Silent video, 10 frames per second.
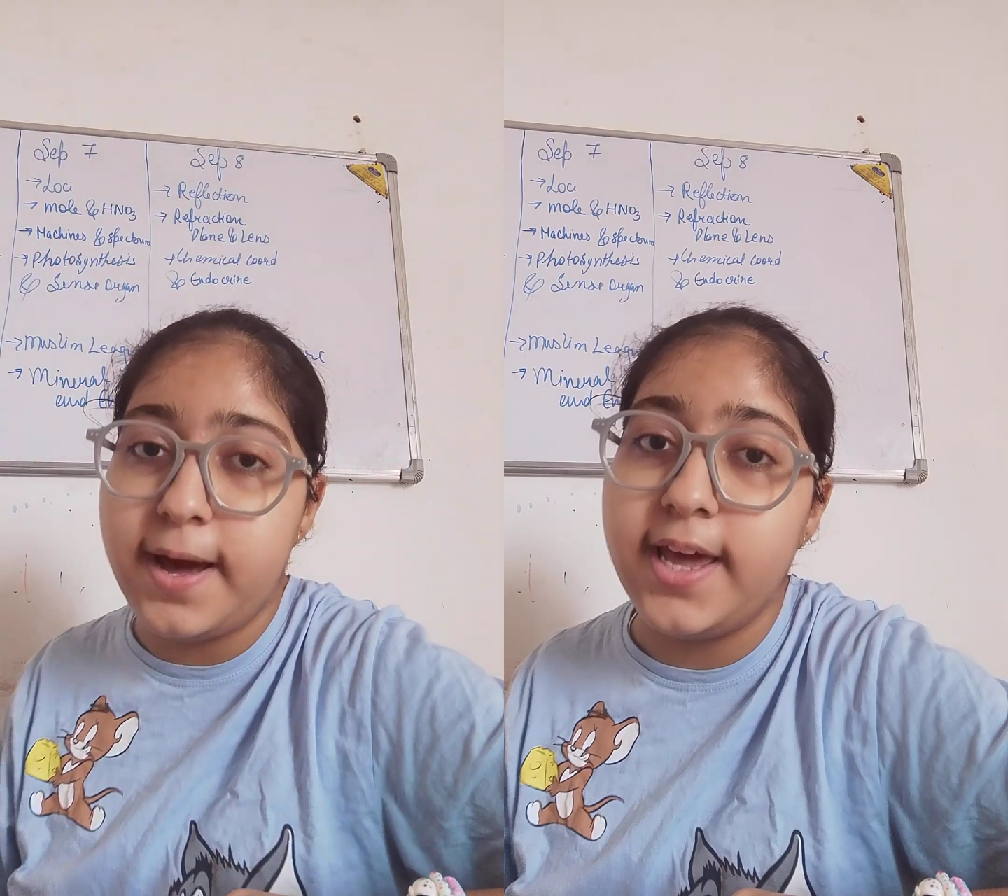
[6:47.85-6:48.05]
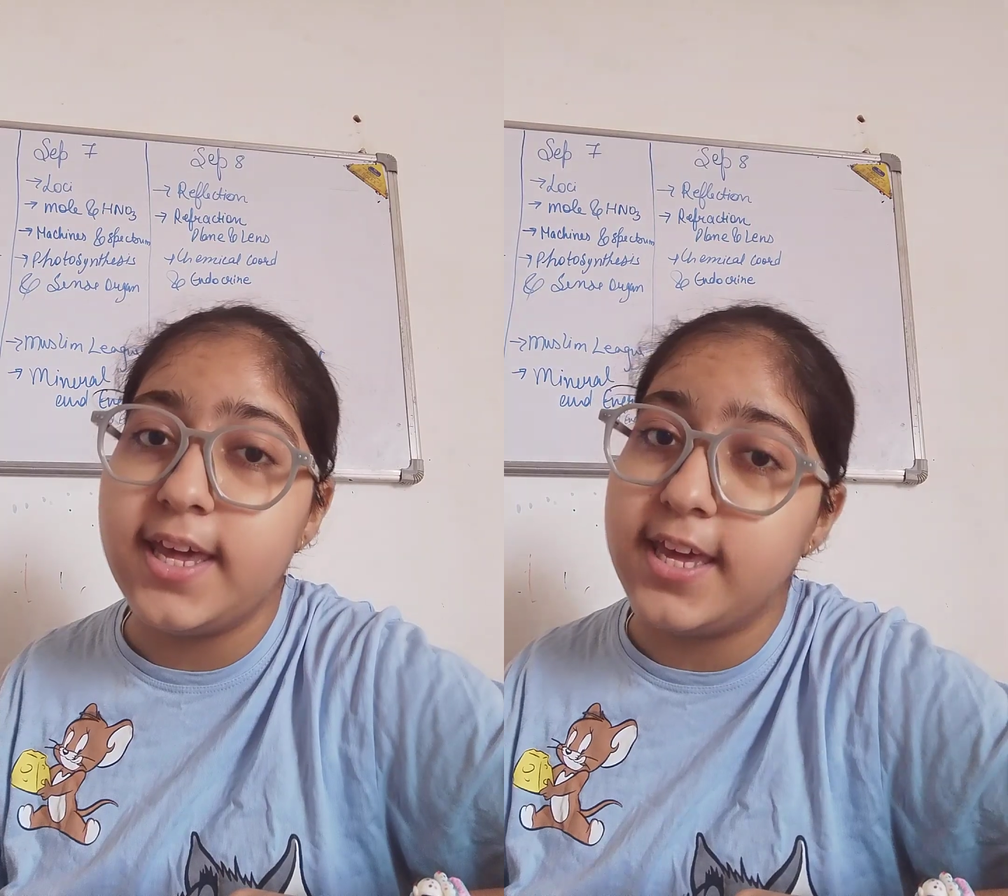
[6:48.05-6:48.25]

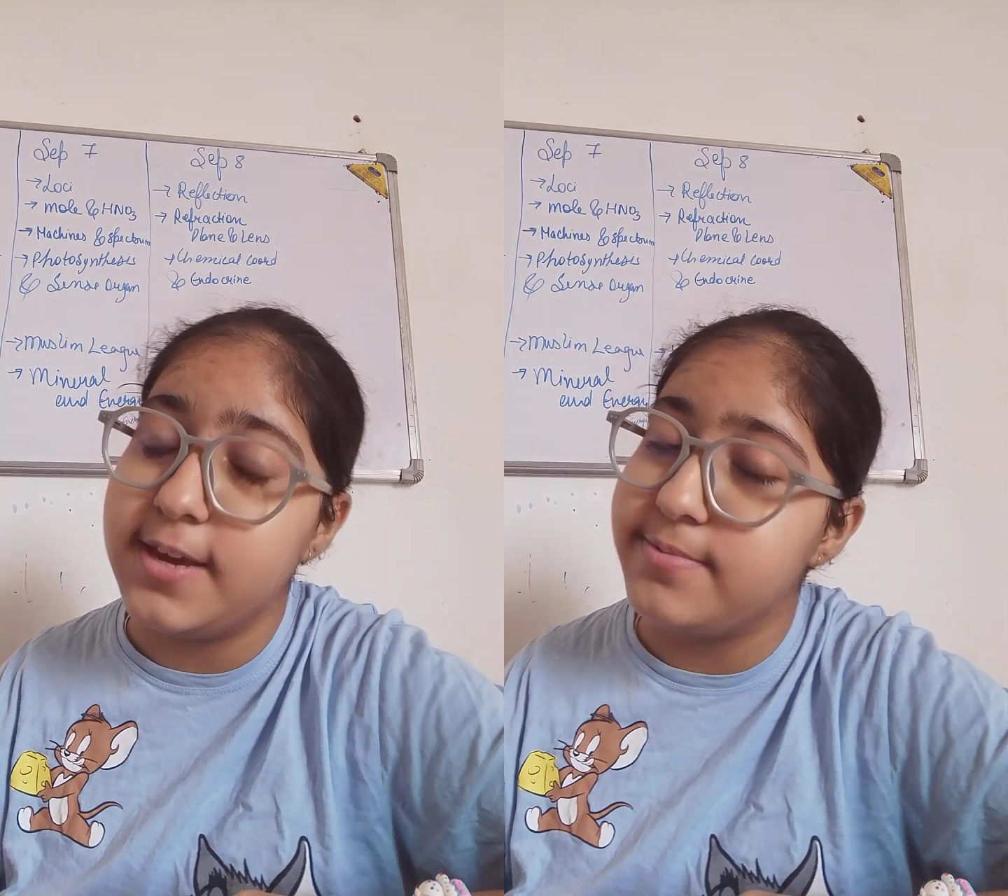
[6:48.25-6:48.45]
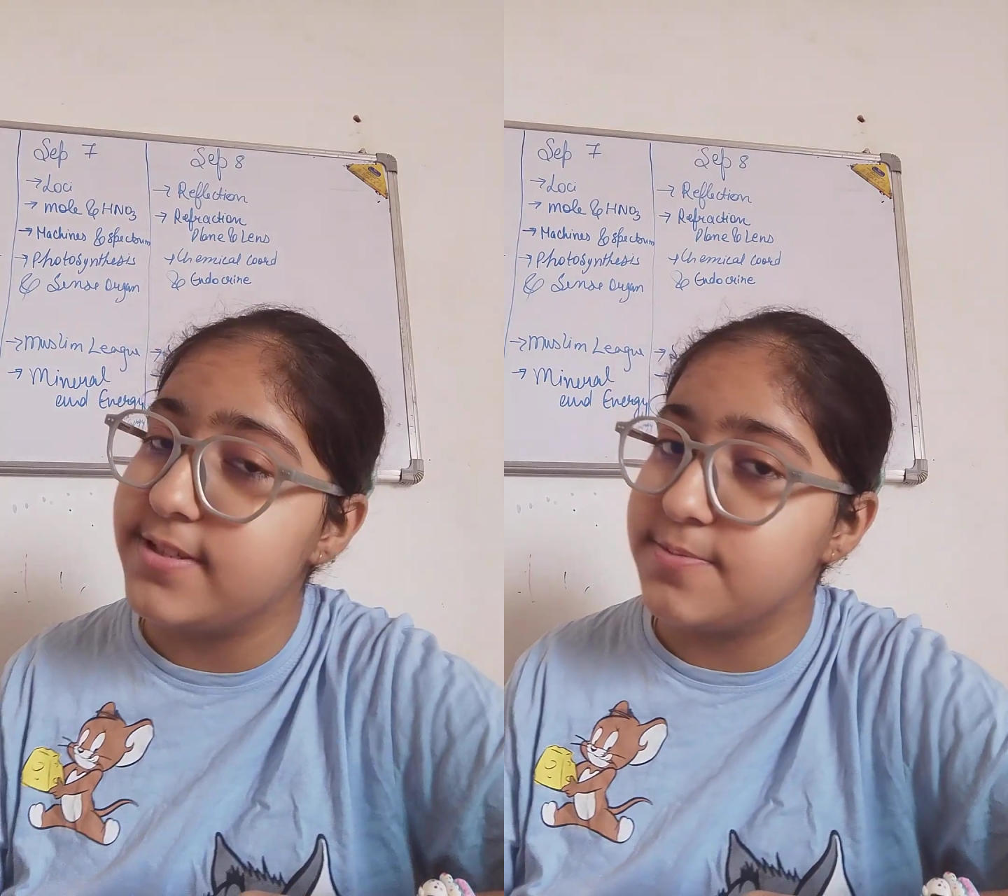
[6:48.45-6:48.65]
by
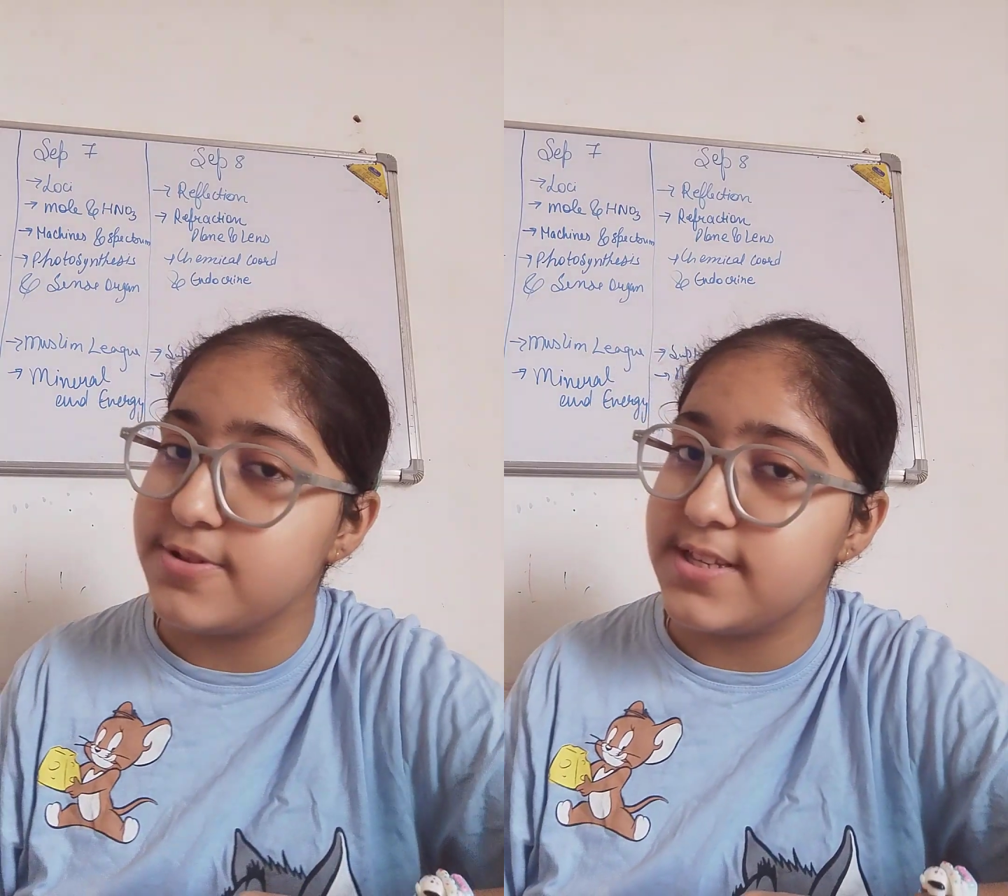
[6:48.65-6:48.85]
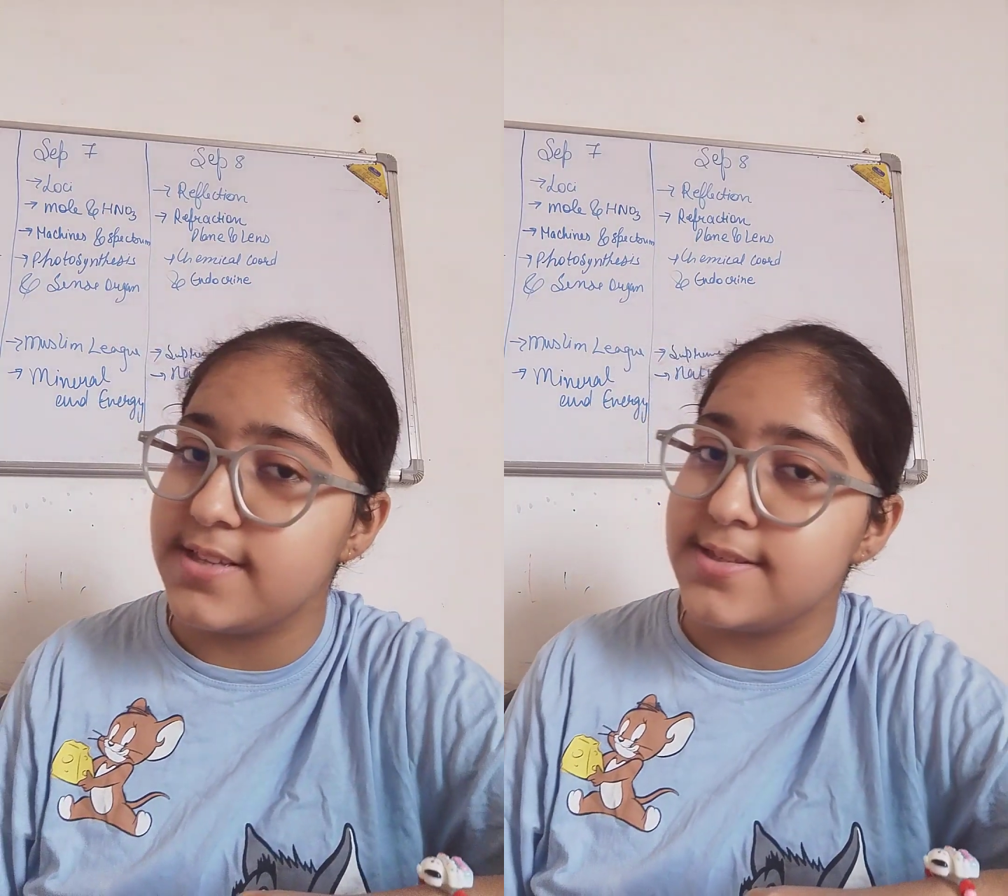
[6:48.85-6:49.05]
Haber's
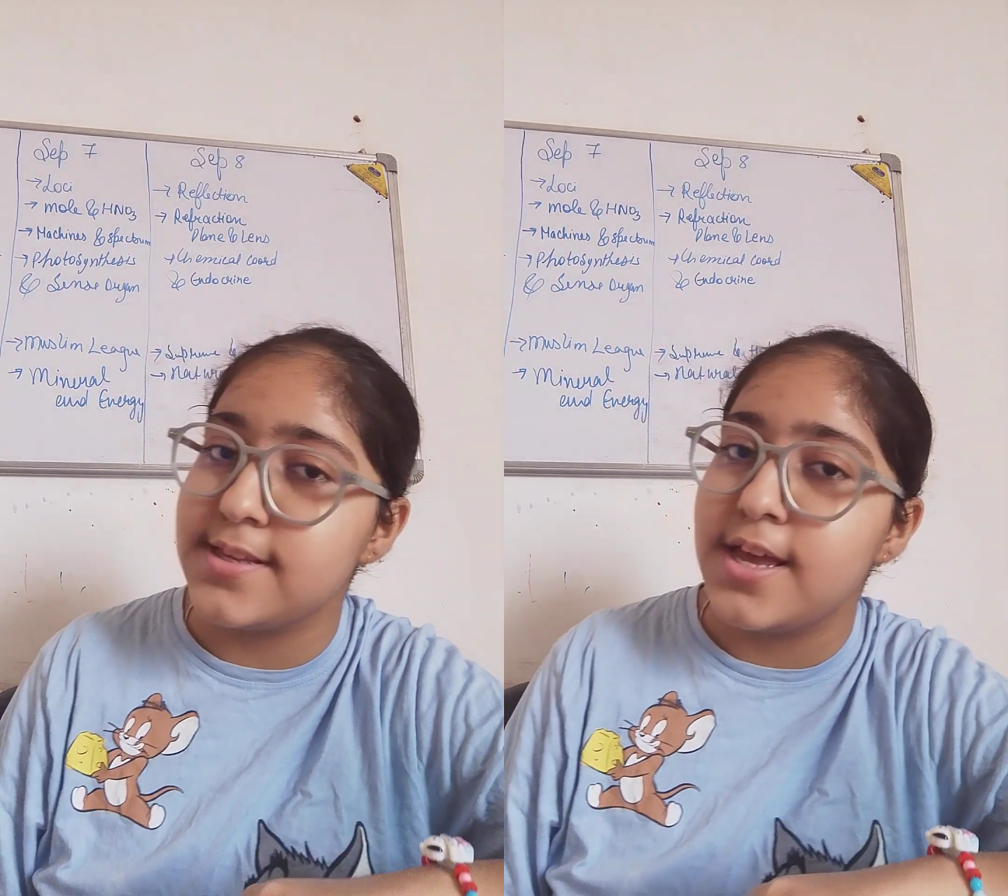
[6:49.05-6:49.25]
process?